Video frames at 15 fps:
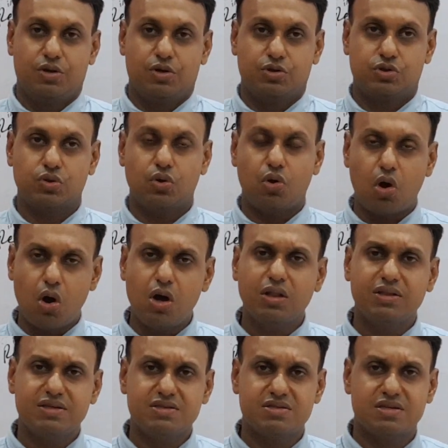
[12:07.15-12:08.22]
So all
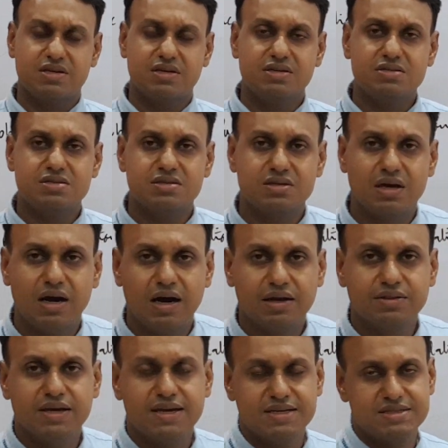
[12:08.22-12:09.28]
these things are
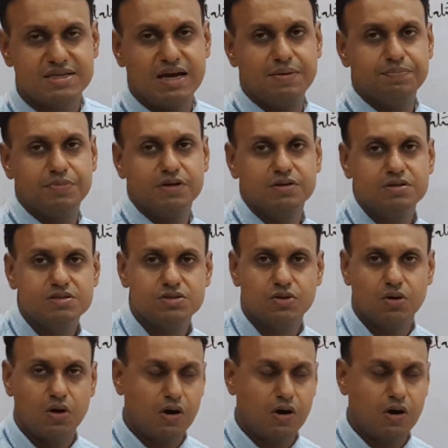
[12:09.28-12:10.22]
the examples